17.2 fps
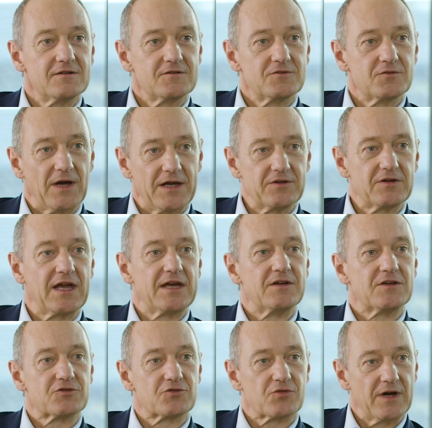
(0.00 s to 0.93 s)
to
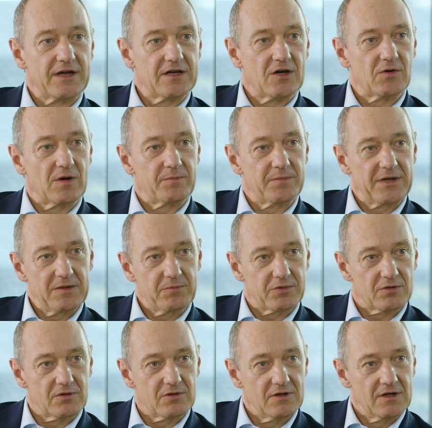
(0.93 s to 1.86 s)
educate and train our
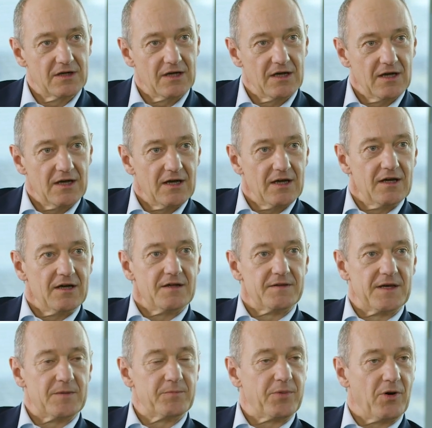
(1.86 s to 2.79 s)
people.
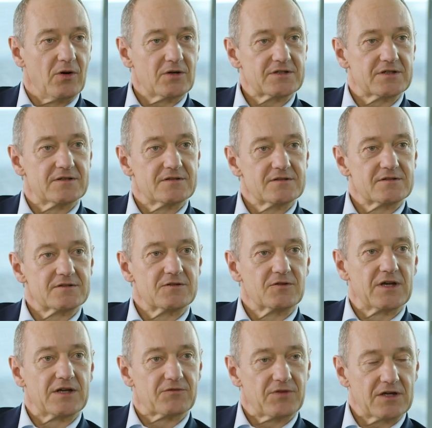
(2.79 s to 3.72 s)
The importance,
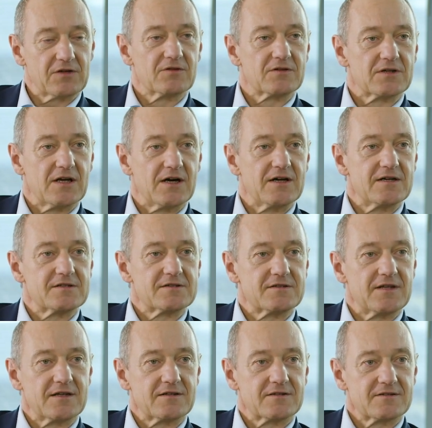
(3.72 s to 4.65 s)
you can
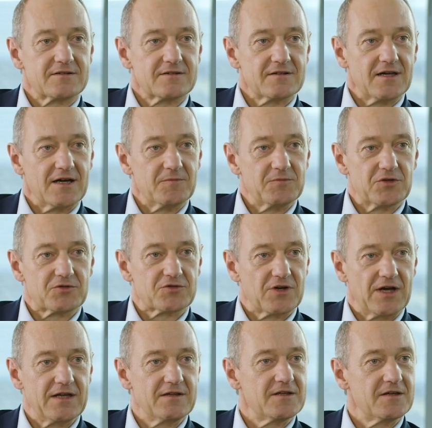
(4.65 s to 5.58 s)
recognize that you
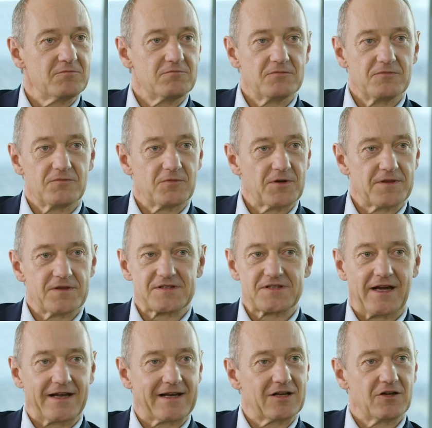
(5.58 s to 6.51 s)
train them with the
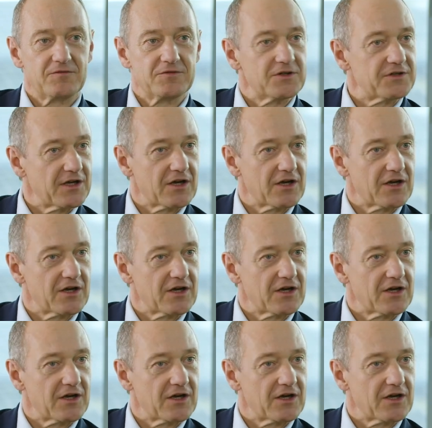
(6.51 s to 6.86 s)
cycle of your